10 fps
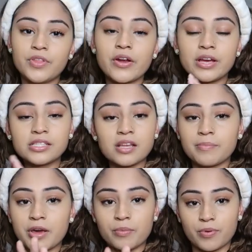There is a
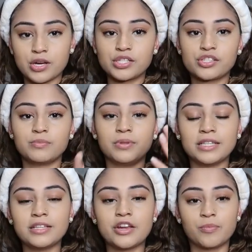better brush to
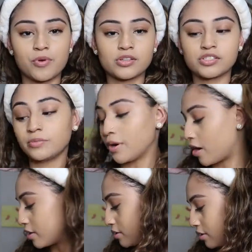blend out your bronzer, but
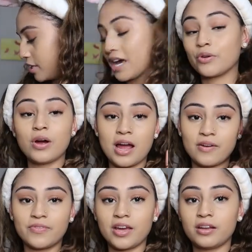honestly, I don't
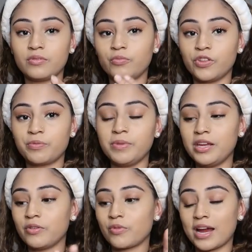have that with
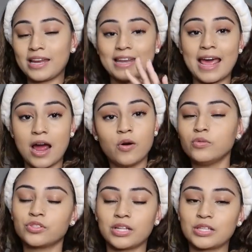me right
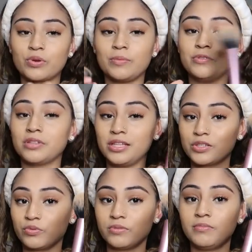now, so that's why I'm using
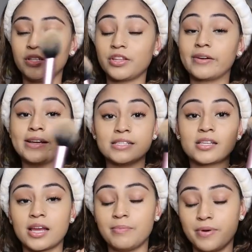this one. But there
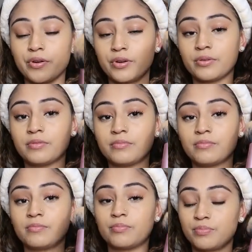is a better
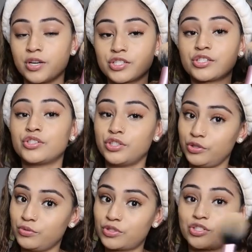brush to use.